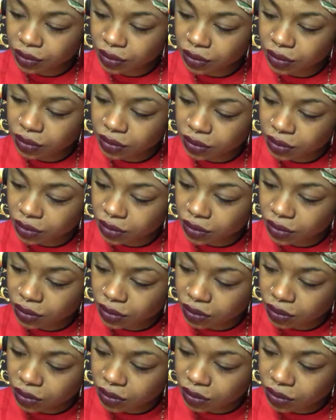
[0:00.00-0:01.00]

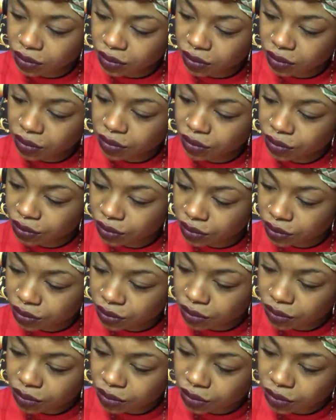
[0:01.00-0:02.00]

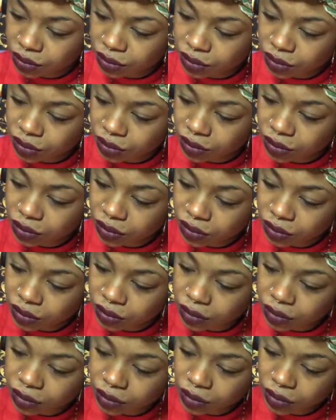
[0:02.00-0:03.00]

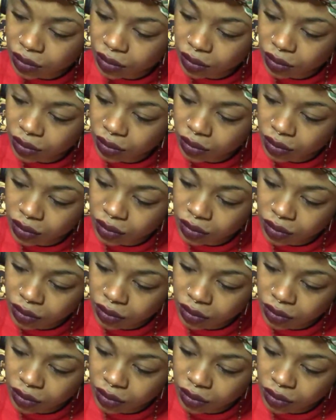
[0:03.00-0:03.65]
Nobody speaks.